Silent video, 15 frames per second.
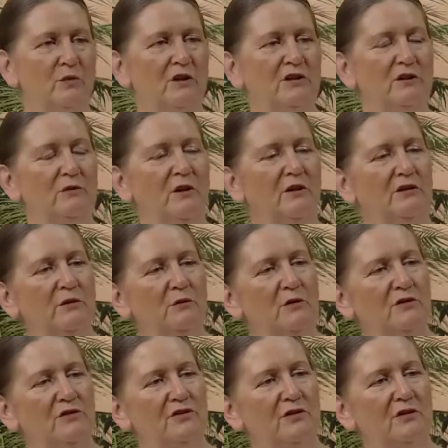the one who only
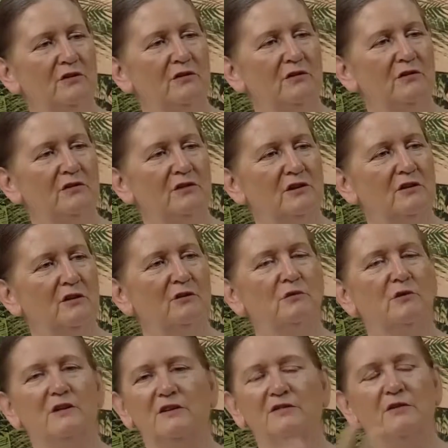wants God, God
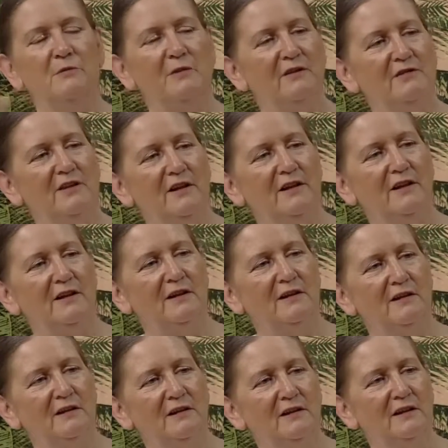will give him
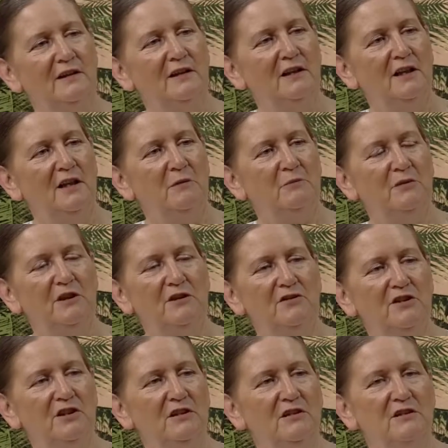everything,
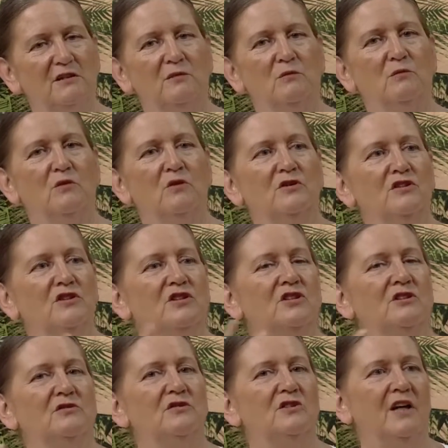because he doesn't want
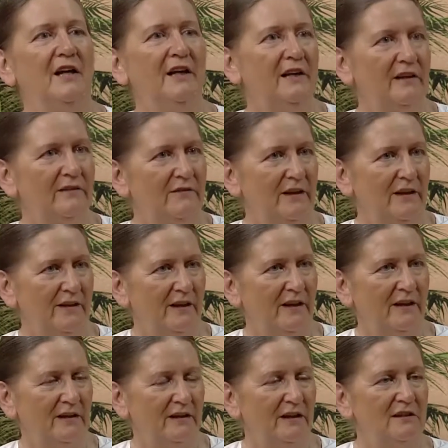to take
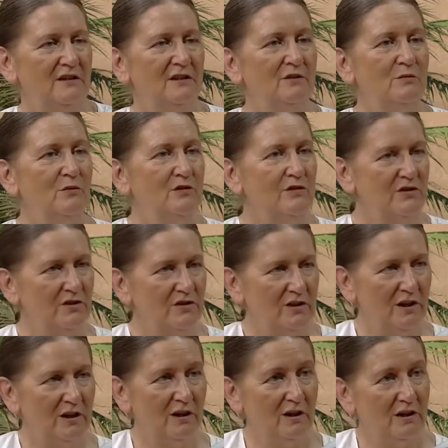everything. He just wants
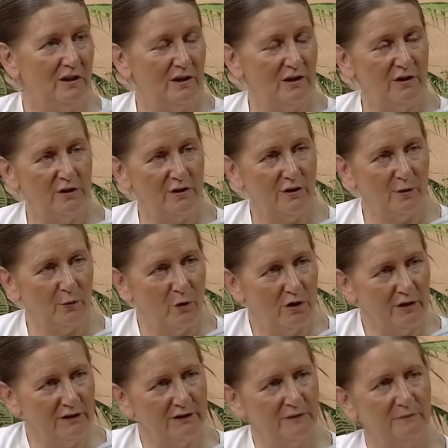the
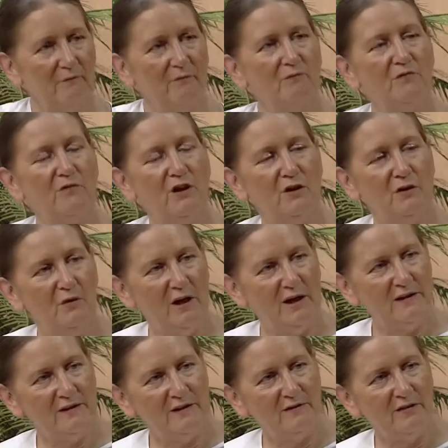one who
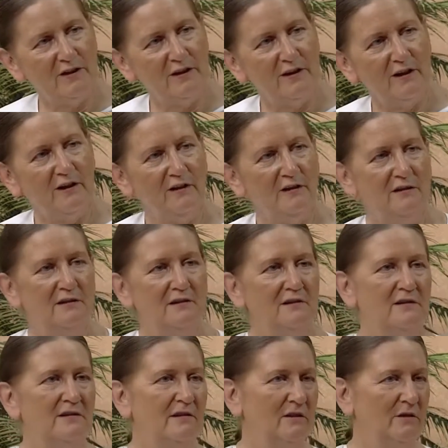has everything.
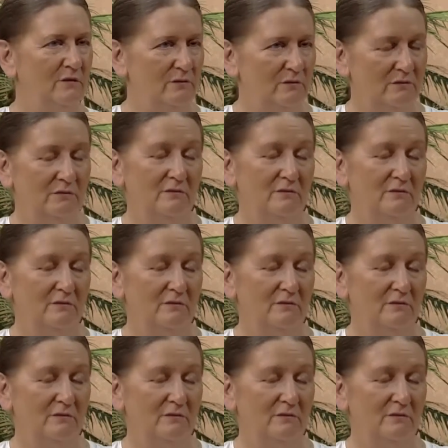So